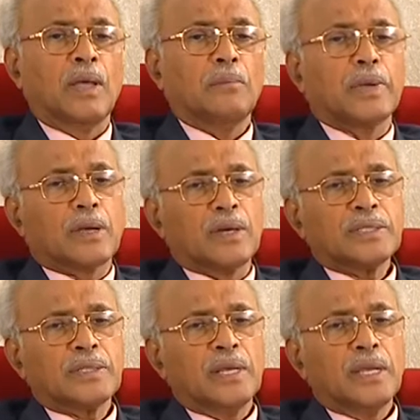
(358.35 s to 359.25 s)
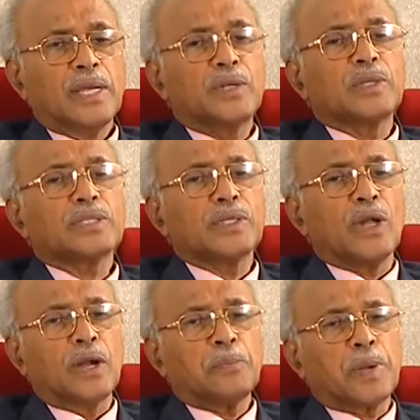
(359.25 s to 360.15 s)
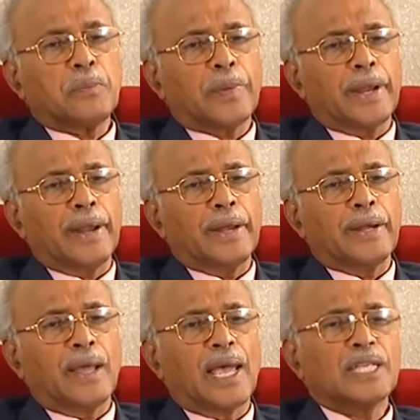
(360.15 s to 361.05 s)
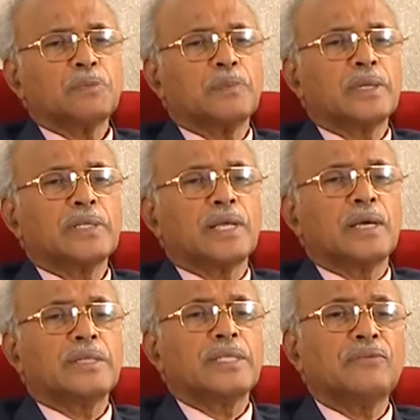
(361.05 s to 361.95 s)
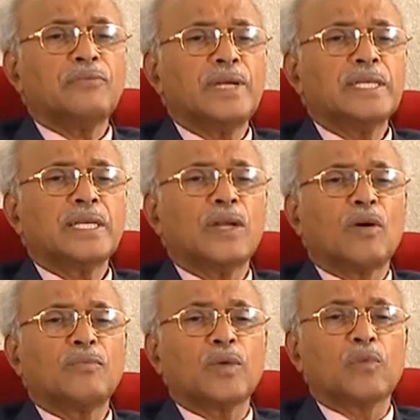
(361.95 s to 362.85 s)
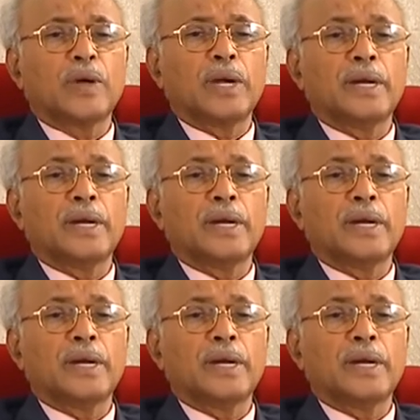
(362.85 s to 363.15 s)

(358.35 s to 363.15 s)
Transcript: because it was not prepared as per the definition of the word